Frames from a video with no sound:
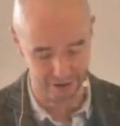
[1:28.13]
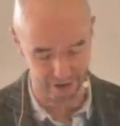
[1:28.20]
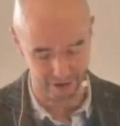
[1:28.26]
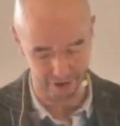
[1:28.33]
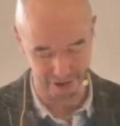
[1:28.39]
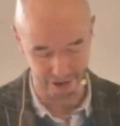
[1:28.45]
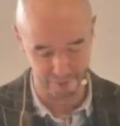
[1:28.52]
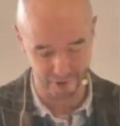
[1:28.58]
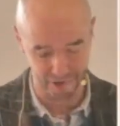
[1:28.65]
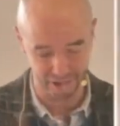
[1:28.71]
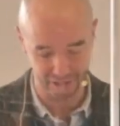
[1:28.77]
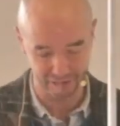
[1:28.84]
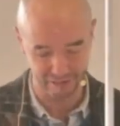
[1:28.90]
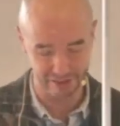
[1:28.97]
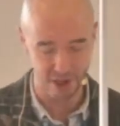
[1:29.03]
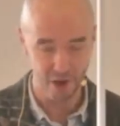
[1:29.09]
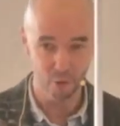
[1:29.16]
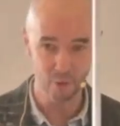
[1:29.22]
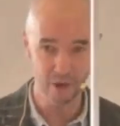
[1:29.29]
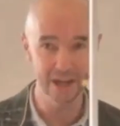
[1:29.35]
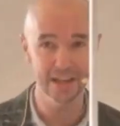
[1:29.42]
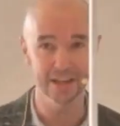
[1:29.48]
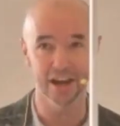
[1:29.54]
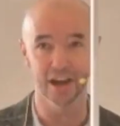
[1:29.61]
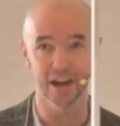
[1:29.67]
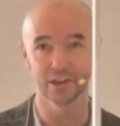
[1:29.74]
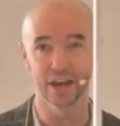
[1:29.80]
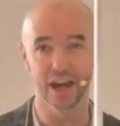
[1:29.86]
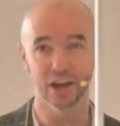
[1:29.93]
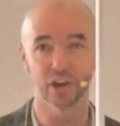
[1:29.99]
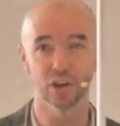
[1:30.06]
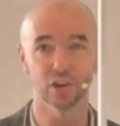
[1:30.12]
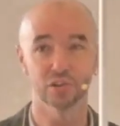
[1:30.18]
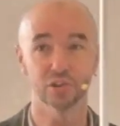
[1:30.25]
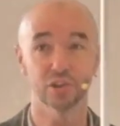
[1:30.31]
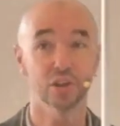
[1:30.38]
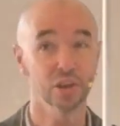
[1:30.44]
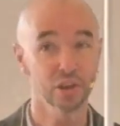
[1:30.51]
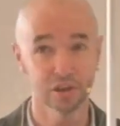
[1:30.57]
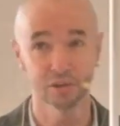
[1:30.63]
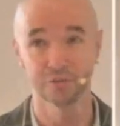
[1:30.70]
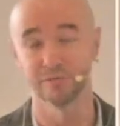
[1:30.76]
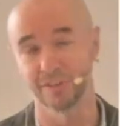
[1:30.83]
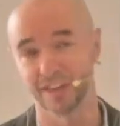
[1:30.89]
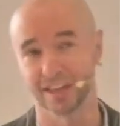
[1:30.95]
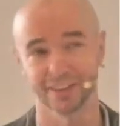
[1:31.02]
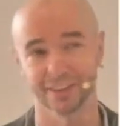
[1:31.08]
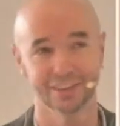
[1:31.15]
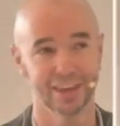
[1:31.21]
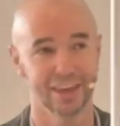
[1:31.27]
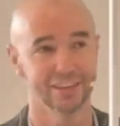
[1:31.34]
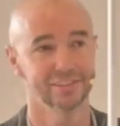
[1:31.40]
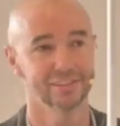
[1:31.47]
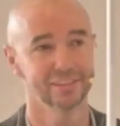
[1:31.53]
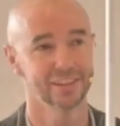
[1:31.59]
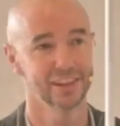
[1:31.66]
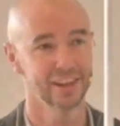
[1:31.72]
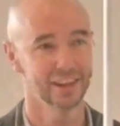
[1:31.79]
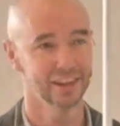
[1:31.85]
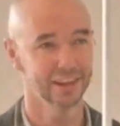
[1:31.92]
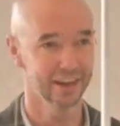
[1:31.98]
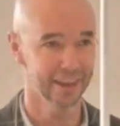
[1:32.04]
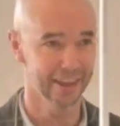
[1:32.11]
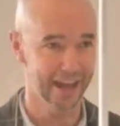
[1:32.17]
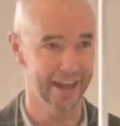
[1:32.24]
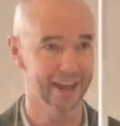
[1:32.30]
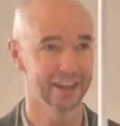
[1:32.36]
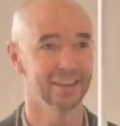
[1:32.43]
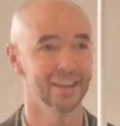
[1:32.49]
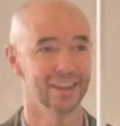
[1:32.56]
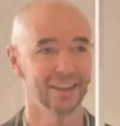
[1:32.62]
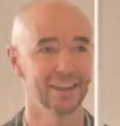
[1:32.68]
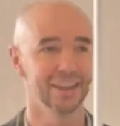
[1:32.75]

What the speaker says: because we know that God could fix this like that if he